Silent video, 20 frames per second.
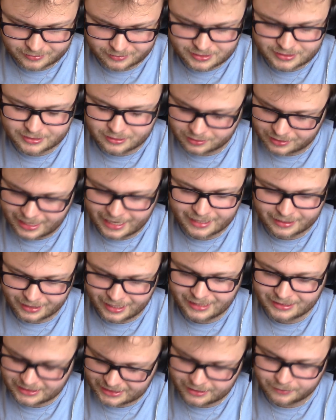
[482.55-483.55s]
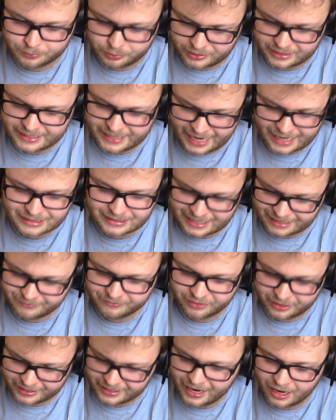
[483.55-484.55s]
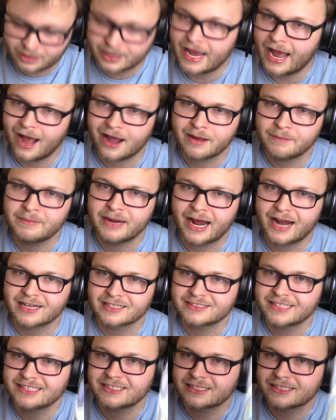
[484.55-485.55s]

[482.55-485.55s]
It's still pretty goddamn funny. Okay, I'm gonna be honest.